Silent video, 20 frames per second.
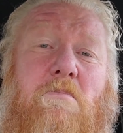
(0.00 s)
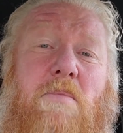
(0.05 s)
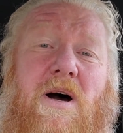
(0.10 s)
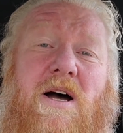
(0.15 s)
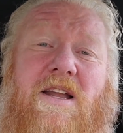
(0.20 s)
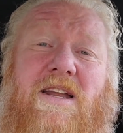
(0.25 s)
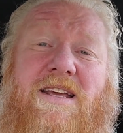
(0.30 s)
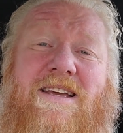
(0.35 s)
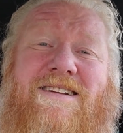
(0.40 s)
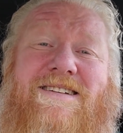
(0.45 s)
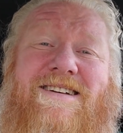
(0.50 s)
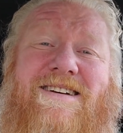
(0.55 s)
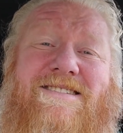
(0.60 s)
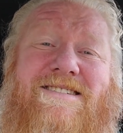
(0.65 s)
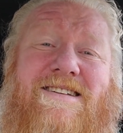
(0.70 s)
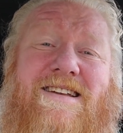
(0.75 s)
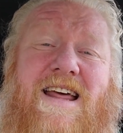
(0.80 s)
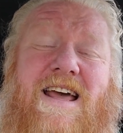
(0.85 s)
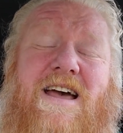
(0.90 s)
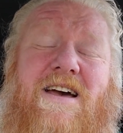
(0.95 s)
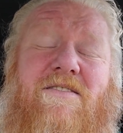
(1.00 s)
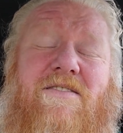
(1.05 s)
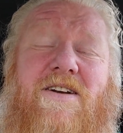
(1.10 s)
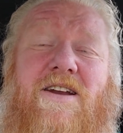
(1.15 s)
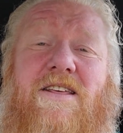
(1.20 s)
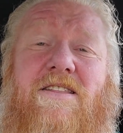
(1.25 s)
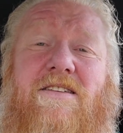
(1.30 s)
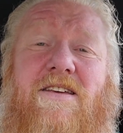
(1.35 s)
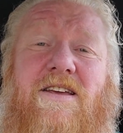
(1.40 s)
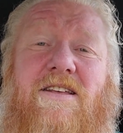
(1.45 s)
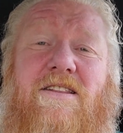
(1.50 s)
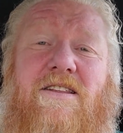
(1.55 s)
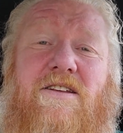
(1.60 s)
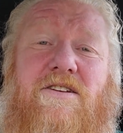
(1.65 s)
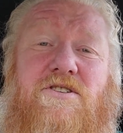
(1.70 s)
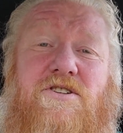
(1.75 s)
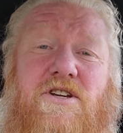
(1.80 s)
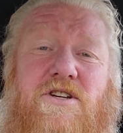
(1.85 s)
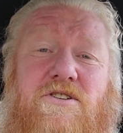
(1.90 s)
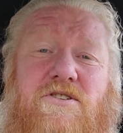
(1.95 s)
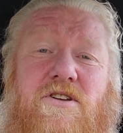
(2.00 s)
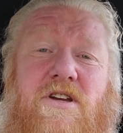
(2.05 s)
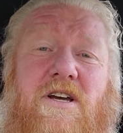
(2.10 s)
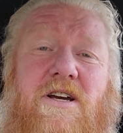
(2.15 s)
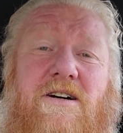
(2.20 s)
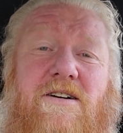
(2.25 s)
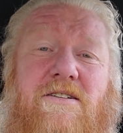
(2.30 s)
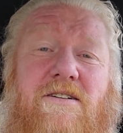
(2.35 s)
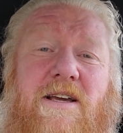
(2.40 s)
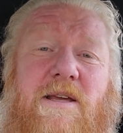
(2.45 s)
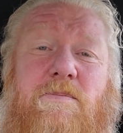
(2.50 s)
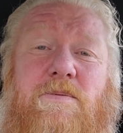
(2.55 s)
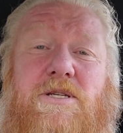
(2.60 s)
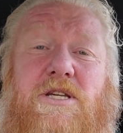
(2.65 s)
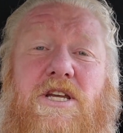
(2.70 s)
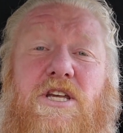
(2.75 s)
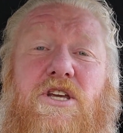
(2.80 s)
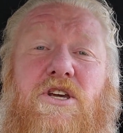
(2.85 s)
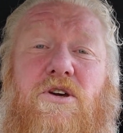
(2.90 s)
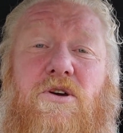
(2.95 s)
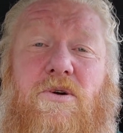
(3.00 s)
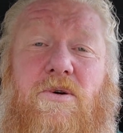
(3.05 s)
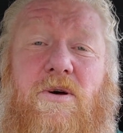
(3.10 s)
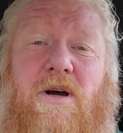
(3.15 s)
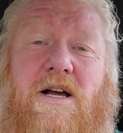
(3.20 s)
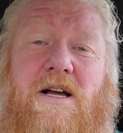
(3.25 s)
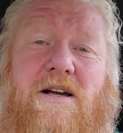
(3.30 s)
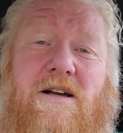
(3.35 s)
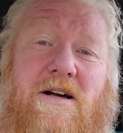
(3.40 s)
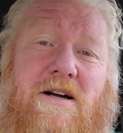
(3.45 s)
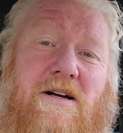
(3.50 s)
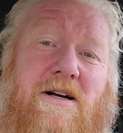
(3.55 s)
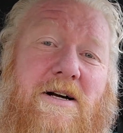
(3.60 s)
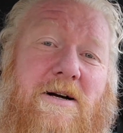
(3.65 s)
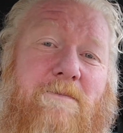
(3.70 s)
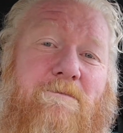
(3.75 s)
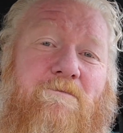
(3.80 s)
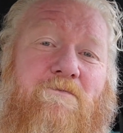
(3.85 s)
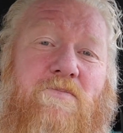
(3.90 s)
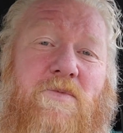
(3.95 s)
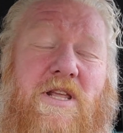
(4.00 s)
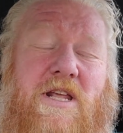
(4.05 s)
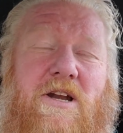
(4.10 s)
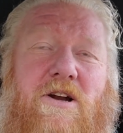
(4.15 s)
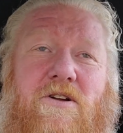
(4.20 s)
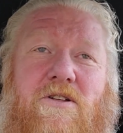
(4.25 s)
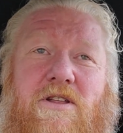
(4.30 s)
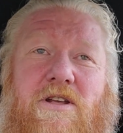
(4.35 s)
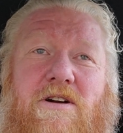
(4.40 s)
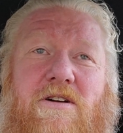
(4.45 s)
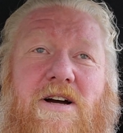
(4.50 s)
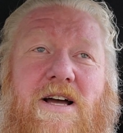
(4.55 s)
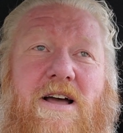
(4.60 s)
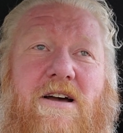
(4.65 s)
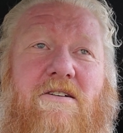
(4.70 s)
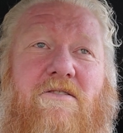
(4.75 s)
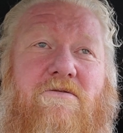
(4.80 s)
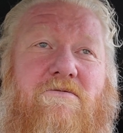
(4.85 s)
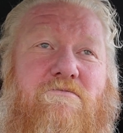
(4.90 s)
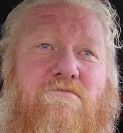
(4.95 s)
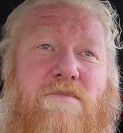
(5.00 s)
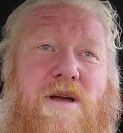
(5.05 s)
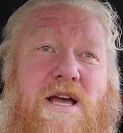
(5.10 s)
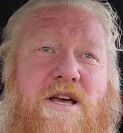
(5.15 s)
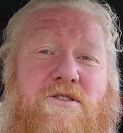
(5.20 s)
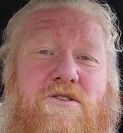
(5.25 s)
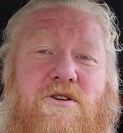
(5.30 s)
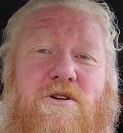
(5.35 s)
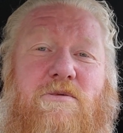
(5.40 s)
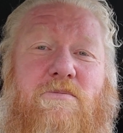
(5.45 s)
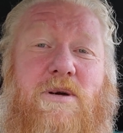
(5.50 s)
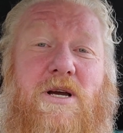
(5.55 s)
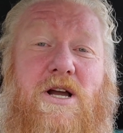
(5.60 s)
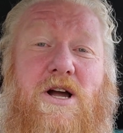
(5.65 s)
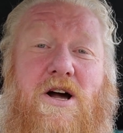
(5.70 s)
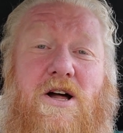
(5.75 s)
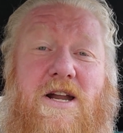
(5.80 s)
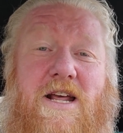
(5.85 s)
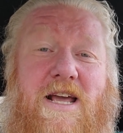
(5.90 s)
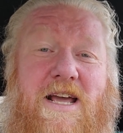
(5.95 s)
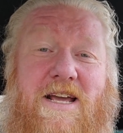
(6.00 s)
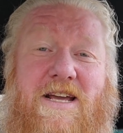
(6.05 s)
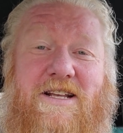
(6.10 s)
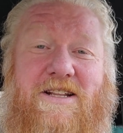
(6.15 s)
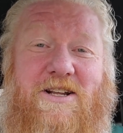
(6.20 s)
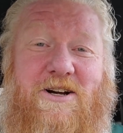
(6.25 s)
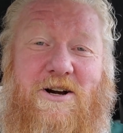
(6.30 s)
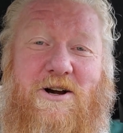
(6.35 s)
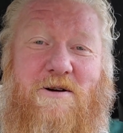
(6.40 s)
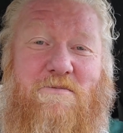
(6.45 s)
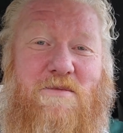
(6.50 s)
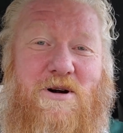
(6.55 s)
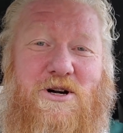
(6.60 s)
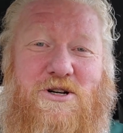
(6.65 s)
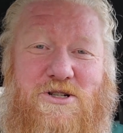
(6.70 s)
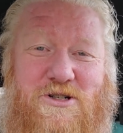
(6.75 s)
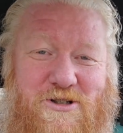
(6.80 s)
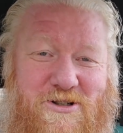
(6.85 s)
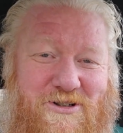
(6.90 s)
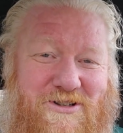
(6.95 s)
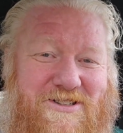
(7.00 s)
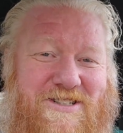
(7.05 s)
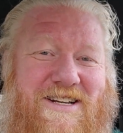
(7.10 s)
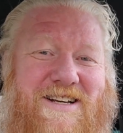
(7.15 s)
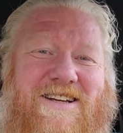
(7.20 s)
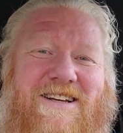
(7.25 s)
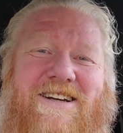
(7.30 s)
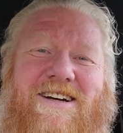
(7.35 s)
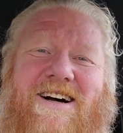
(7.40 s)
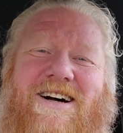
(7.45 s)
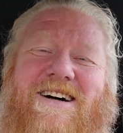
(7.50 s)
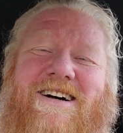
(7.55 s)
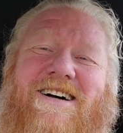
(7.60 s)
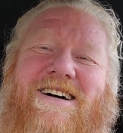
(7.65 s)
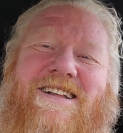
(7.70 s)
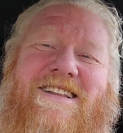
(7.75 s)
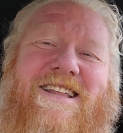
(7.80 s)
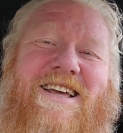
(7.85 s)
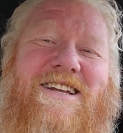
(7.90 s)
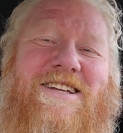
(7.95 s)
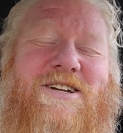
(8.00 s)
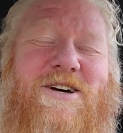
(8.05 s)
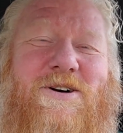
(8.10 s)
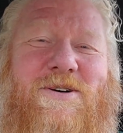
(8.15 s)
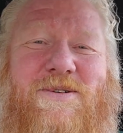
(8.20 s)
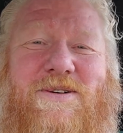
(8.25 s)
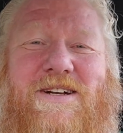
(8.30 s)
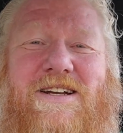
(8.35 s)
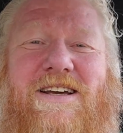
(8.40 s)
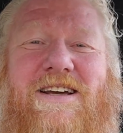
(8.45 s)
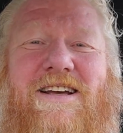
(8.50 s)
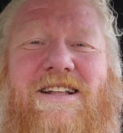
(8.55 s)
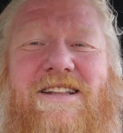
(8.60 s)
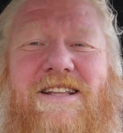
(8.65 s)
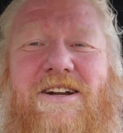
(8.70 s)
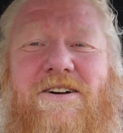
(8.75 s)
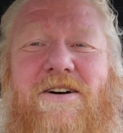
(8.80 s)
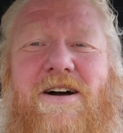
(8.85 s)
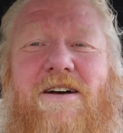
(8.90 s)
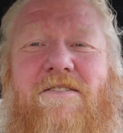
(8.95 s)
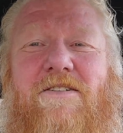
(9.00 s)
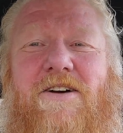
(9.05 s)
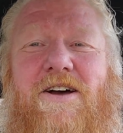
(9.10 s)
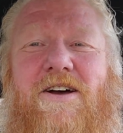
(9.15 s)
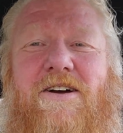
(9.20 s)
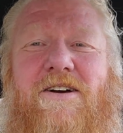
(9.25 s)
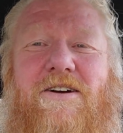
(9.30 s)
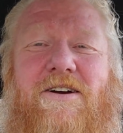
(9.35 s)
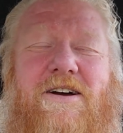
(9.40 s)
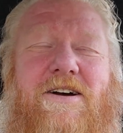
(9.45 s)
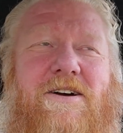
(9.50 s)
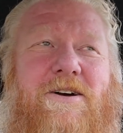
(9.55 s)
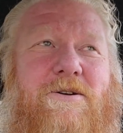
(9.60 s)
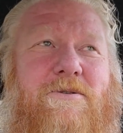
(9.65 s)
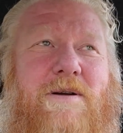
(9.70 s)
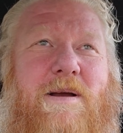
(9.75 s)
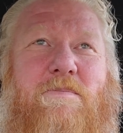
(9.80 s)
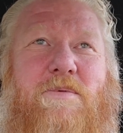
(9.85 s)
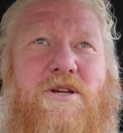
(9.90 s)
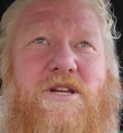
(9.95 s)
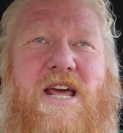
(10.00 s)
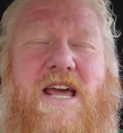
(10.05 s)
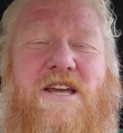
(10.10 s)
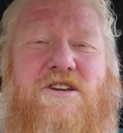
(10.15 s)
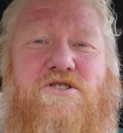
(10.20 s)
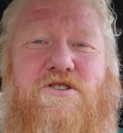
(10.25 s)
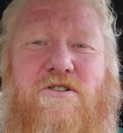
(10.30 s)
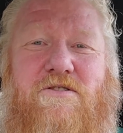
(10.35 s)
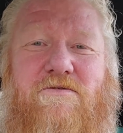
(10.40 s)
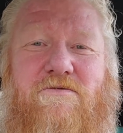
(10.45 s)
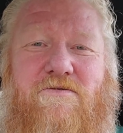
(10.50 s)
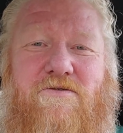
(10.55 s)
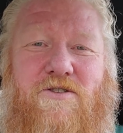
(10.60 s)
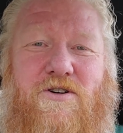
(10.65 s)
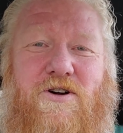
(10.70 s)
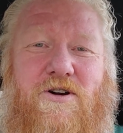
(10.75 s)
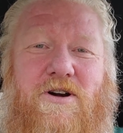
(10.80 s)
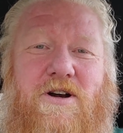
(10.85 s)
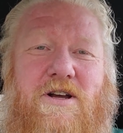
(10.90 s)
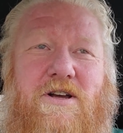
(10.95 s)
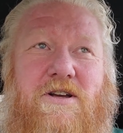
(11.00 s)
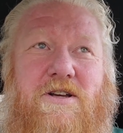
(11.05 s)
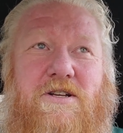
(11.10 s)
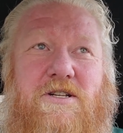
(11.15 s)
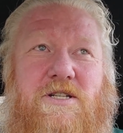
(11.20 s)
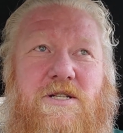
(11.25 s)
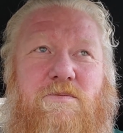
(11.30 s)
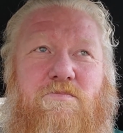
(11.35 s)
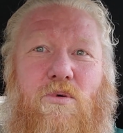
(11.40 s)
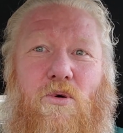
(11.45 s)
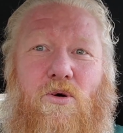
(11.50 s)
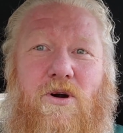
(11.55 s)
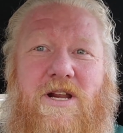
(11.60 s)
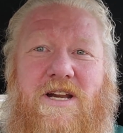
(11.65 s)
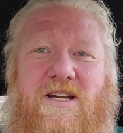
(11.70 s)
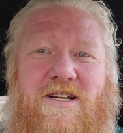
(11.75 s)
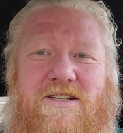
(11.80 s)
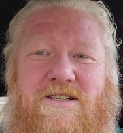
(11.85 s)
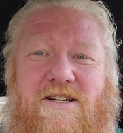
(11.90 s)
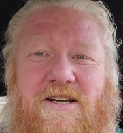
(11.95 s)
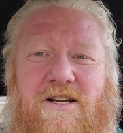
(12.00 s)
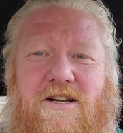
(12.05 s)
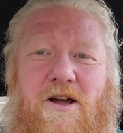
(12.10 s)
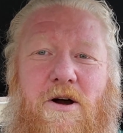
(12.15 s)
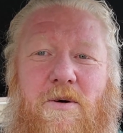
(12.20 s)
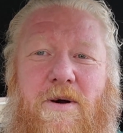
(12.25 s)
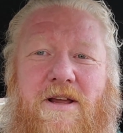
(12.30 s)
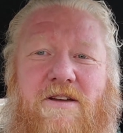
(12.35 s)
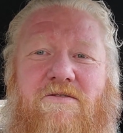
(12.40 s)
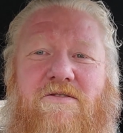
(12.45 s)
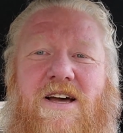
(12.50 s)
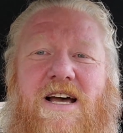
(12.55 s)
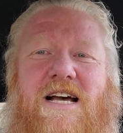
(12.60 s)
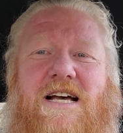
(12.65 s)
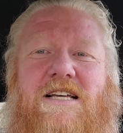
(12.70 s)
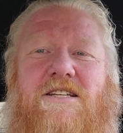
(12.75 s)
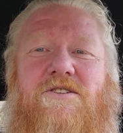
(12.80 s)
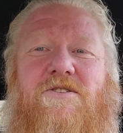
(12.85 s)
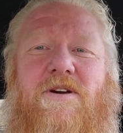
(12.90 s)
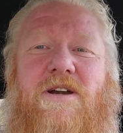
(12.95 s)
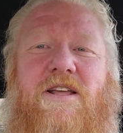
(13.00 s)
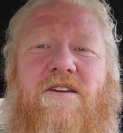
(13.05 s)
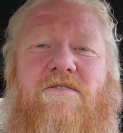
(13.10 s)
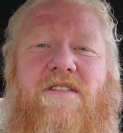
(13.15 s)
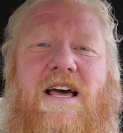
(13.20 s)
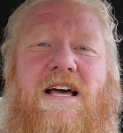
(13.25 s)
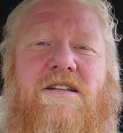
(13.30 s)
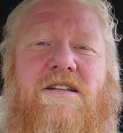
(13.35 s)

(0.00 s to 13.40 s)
but it doesn't have anything that just leaps at you. Um, you know, they don't have Matthew McConaughey in their commercials. Uh, they don't they don't have a, a, reputation for sportiness and going fast or any of